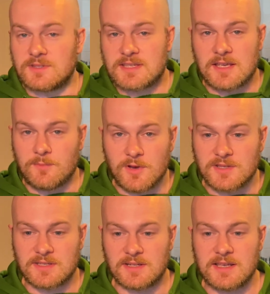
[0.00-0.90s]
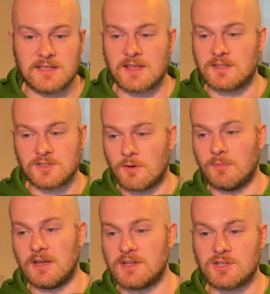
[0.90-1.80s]
see it personally. It's
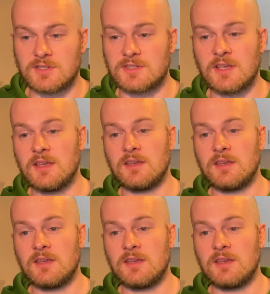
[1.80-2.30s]
non-malicious.